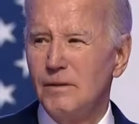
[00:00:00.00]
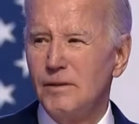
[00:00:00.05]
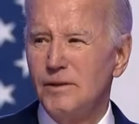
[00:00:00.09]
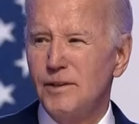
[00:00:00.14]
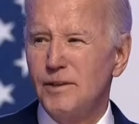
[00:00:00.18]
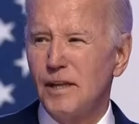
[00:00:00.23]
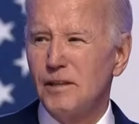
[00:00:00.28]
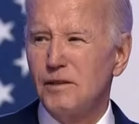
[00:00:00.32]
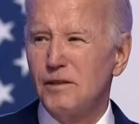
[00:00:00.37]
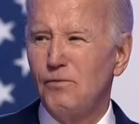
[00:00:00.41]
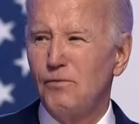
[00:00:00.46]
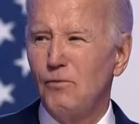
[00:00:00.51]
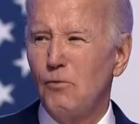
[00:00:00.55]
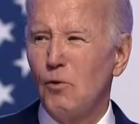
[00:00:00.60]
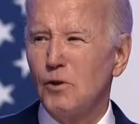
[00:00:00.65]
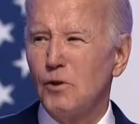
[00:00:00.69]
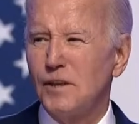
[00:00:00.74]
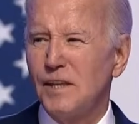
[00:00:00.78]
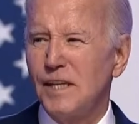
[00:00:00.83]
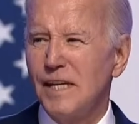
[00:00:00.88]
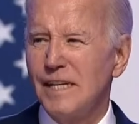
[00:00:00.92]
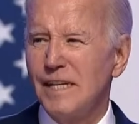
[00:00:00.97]
just
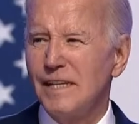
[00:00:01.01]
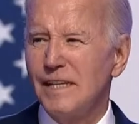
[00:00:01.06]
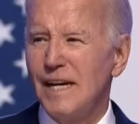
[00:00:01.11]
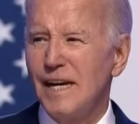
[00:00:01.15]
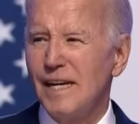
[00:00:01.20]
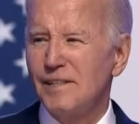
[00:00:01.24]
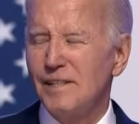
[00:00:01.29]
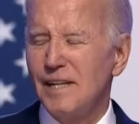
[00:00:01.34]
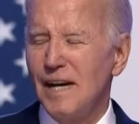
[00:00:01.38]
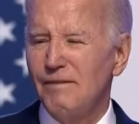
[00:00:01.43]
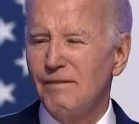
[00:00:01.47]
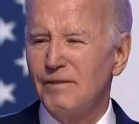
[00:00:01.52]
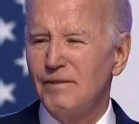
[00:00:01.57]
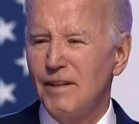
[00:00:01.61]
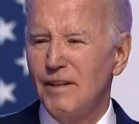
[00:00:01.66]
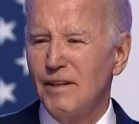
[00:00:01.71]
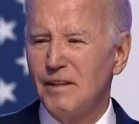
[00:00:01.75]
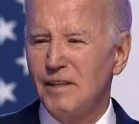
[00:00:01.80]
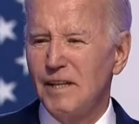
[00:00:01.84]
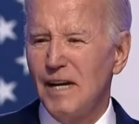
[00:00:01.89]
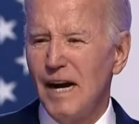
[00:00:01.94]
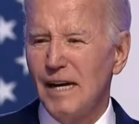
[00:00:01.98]
fourteen days after
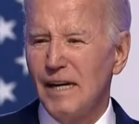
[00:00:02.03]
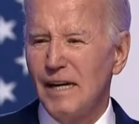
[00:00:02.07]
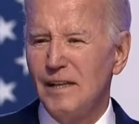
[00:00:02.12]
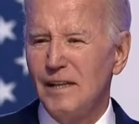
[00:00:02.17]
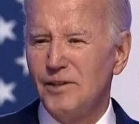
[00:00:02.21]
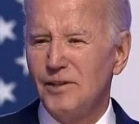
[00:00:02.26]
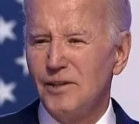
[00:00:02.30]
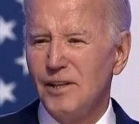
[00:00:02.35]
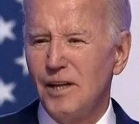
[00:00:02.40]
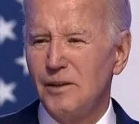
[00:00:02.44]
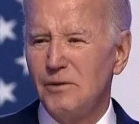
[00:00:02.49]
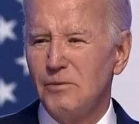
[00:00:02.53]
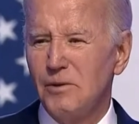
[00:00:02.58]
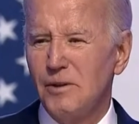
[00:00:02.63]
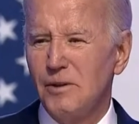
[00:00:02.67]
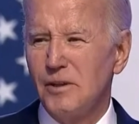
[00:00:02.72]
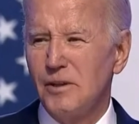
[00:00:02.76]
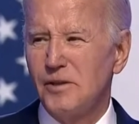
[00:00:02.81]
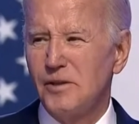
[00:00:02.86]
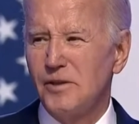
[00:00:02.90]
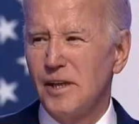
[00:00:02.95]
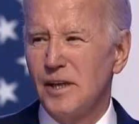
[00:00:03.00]
the attack on January
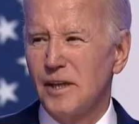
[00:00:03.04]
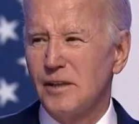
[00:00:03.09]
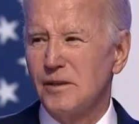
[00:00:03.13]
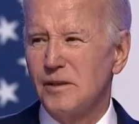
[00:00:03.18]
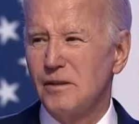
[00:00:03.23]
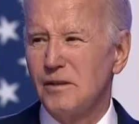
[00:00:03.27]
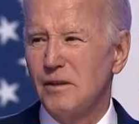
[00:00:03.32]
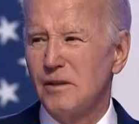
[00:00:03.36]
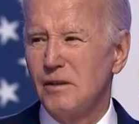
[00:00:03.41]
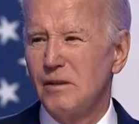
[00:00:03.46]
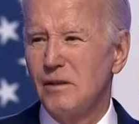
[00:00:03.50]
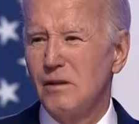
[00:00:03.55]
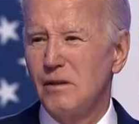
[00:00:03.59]
the sixth.